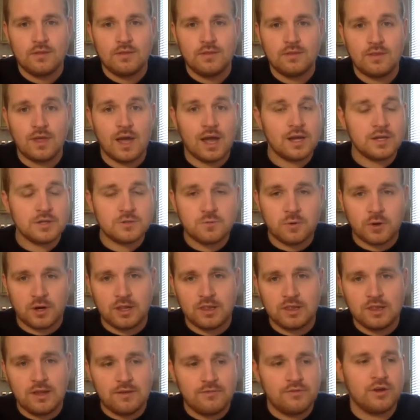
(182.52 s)
That is what a
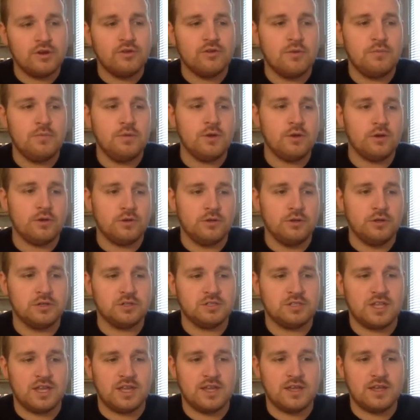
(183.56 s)
loving rebuke
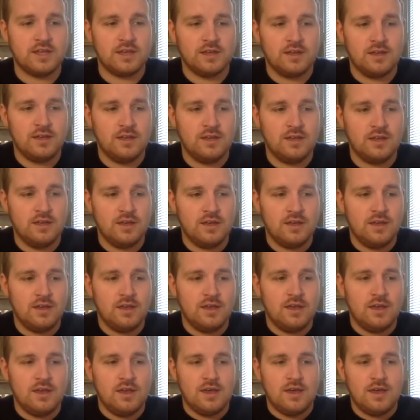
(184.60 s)
looks like.
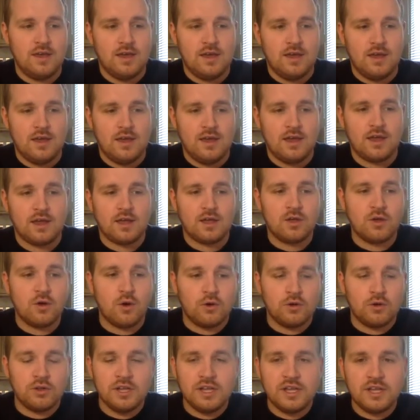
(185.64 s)

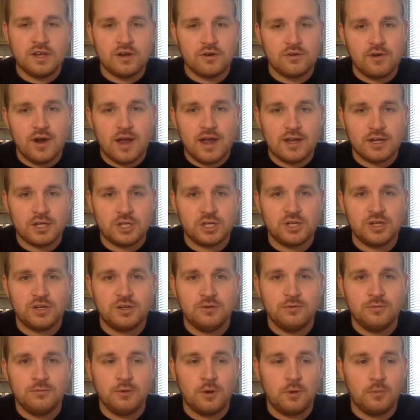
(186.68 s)
Godly correction
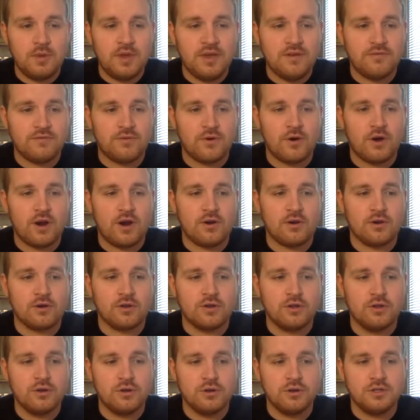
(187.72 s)
will be for our
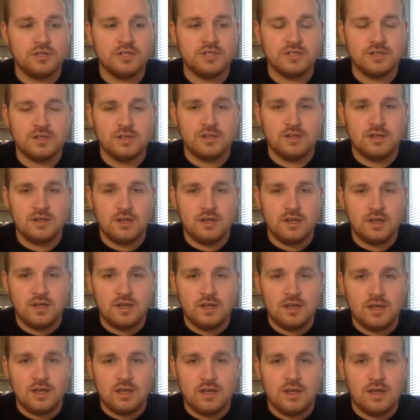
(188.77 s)
good.
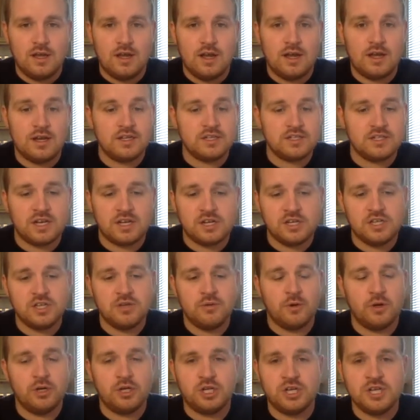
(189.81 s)
And it's actually
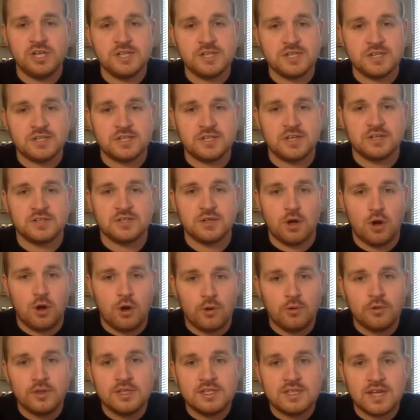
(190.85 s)
what Jesus does
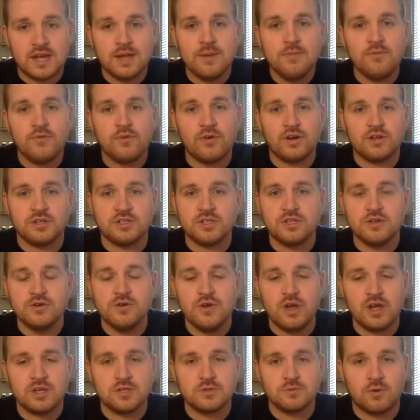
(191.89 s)
all the time for us through
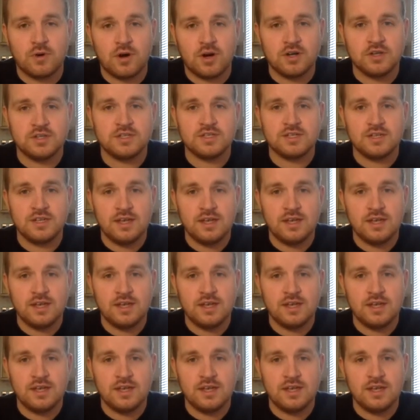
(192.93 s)
his word.